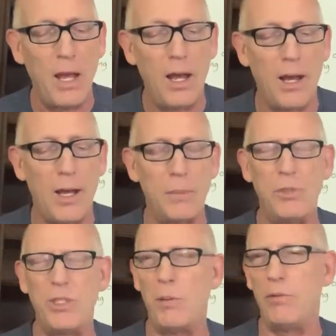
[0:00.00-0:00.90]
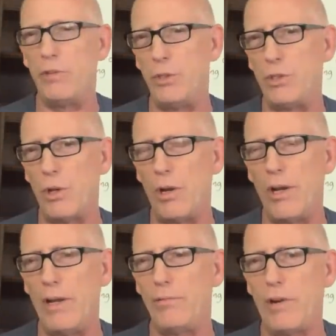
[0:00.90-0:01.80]
Um, some of you saw
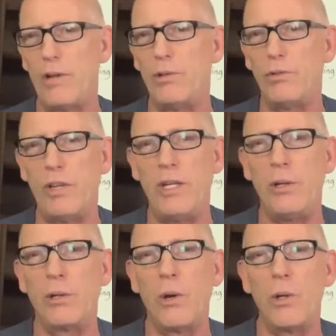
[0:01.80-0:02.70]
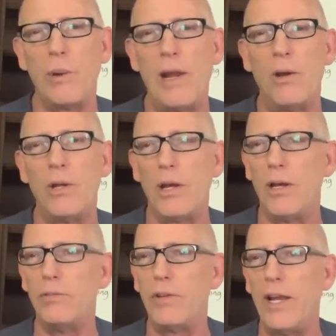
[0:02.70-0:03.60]
a viral video going around
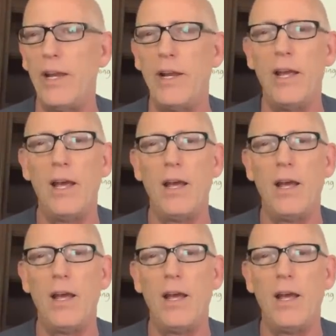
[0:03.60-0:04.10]
of a